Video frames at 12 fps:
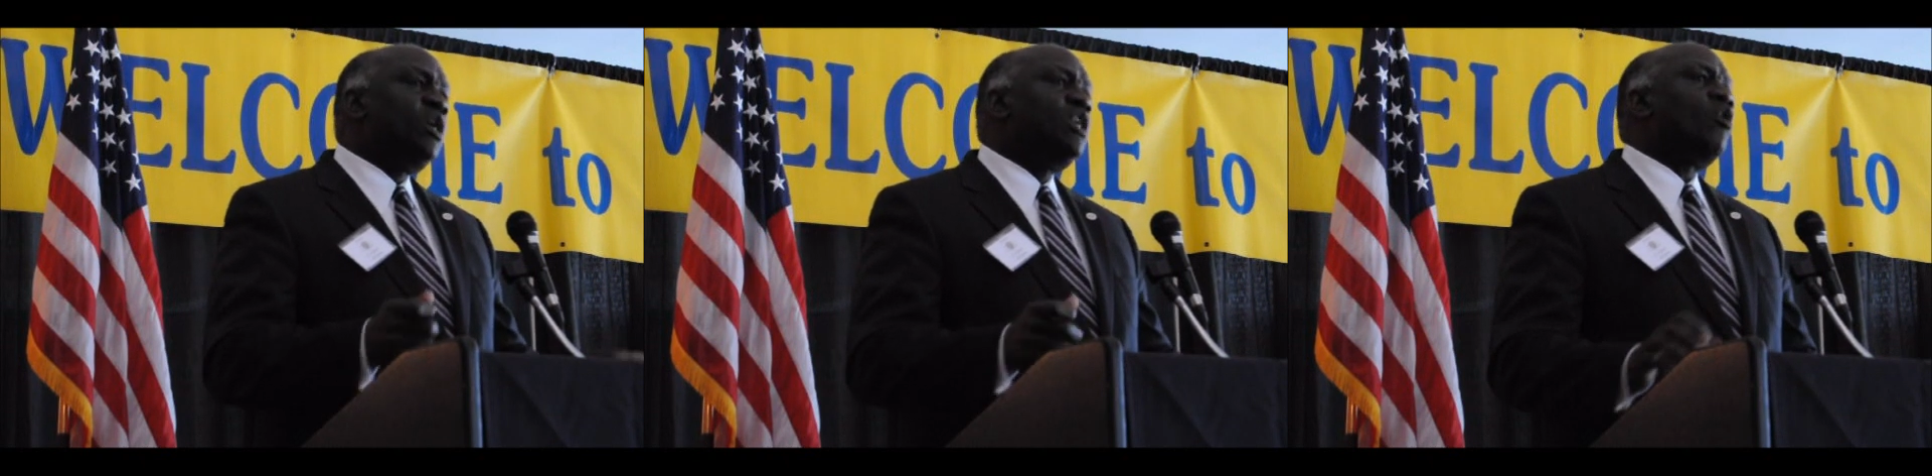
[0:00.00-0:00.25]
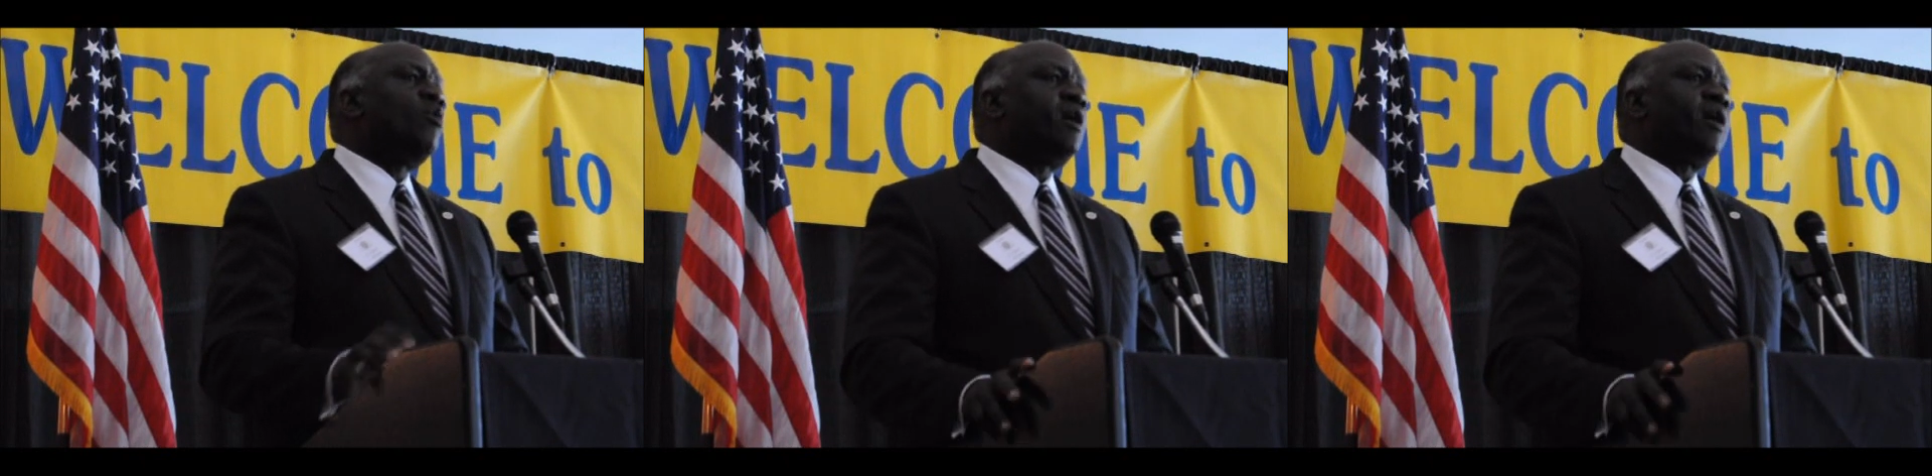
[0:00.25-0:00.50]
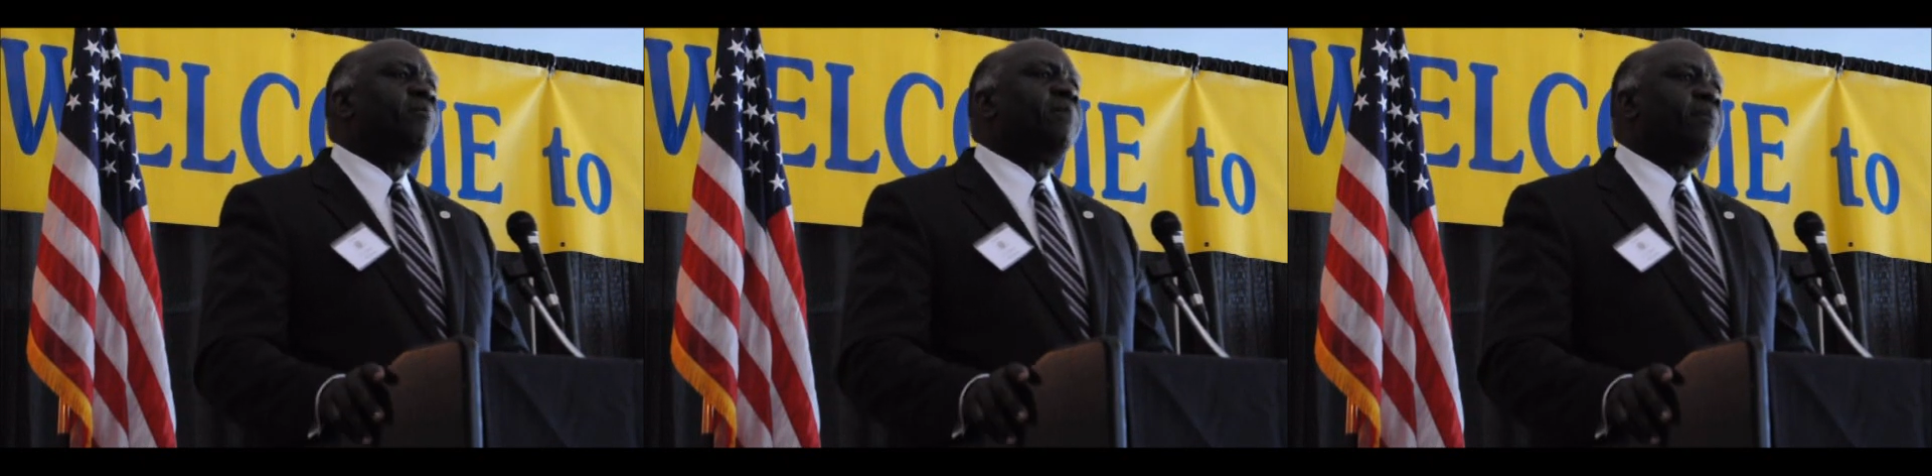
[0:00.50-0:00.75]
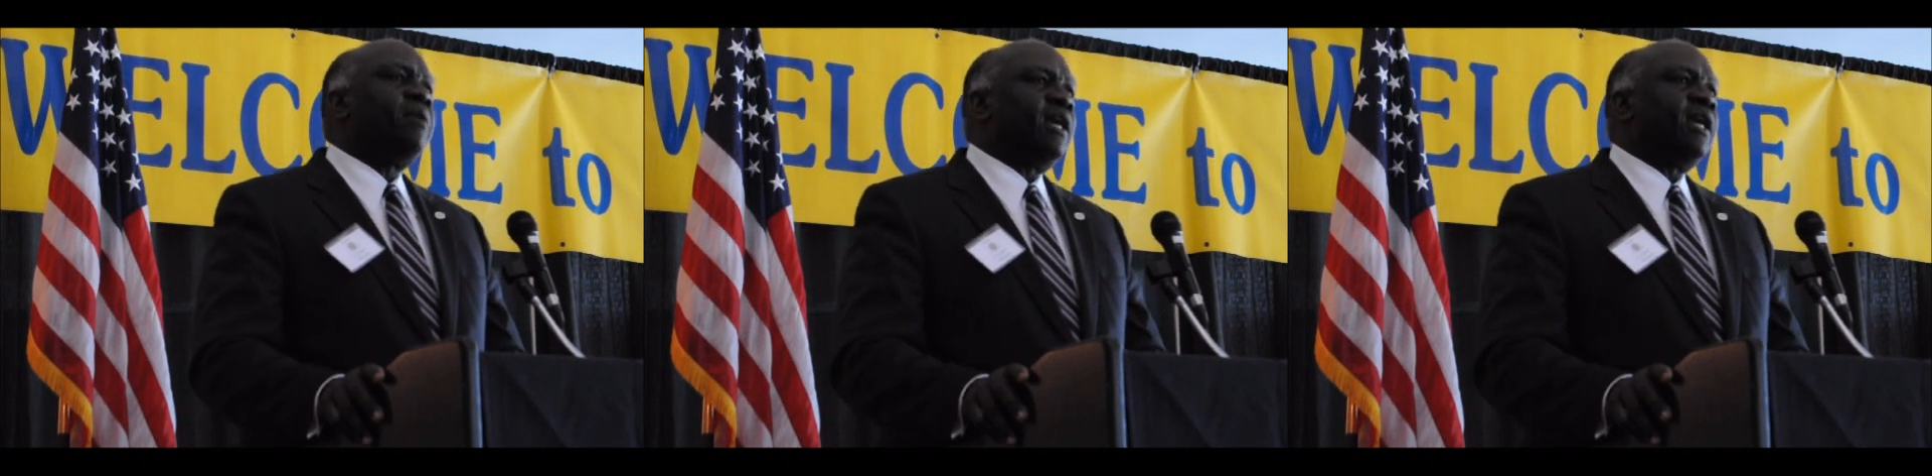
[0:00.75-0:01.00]
we know we're going to
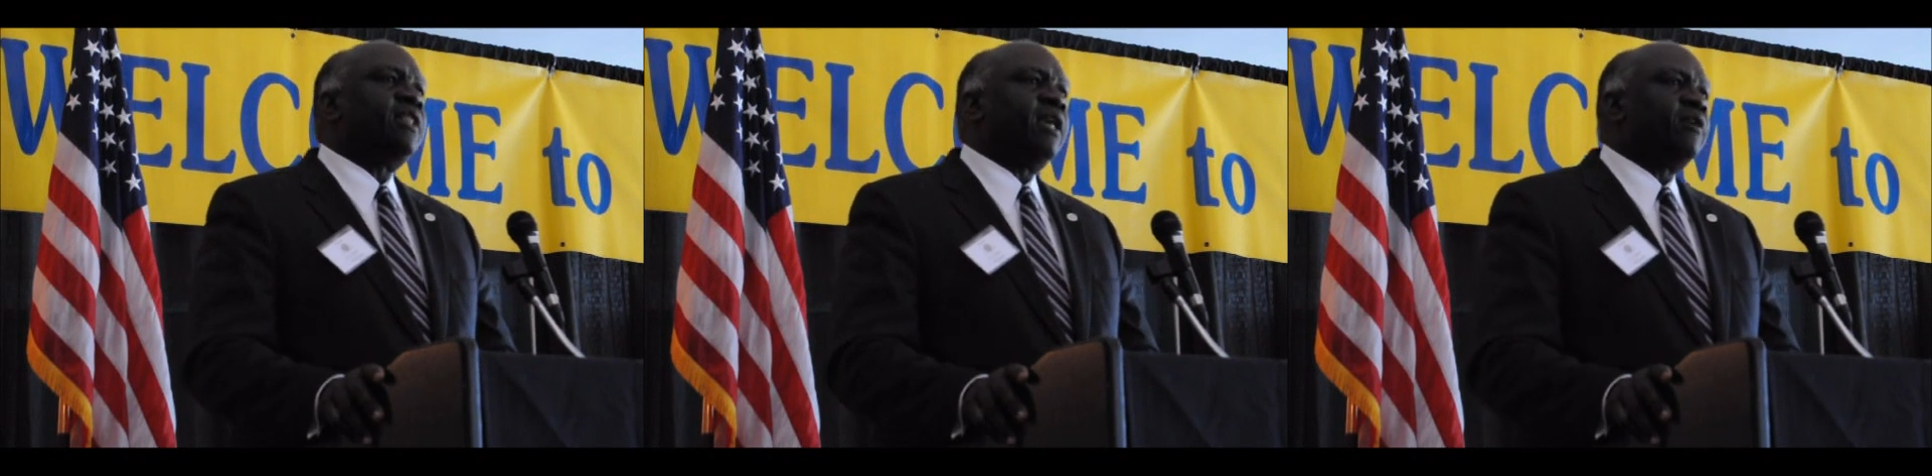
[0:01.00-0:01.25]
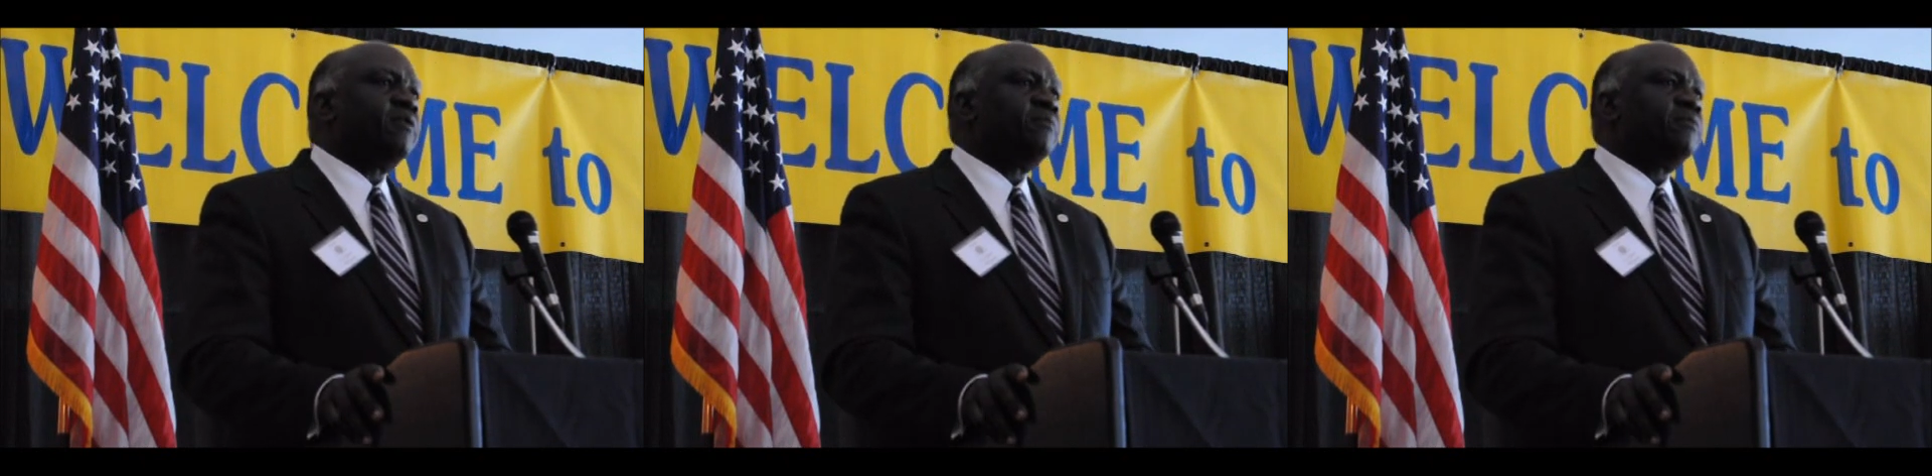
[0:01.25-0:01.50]
be able to get there.